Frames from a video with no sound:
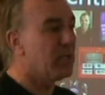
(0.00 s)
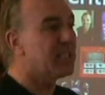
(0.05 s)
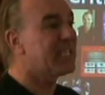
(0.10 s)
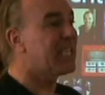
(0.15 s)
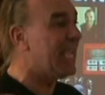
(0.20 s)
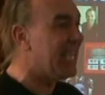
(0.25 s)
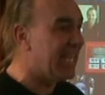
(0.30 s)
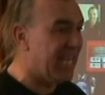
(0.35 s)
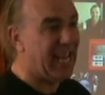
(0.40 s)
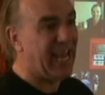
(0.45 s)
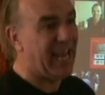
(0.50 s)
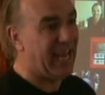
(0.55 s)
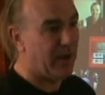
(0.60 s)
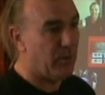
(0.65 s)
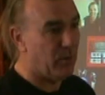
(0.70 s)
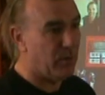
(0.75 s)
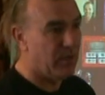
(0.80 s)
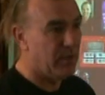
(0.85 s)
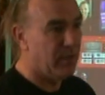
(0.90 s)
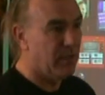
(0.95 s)
will take it
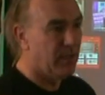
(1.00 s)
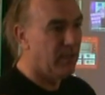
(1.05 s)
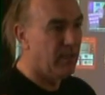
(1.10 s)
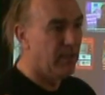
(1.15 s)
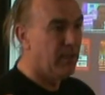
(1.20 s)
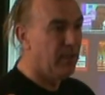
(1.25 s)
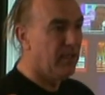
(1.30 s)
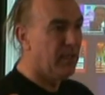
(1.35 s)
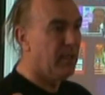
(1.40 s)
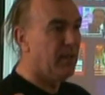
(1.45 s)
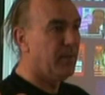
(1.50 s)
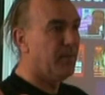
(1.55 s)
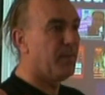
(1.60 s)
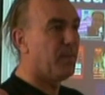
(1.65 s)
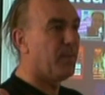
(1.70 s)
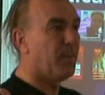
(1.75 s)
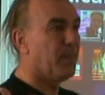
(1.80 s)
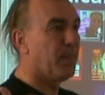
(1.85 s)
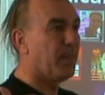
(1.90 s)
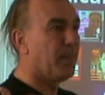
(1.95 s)
out. What's that, distilled
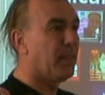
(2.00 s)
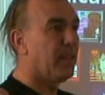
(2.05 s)
water?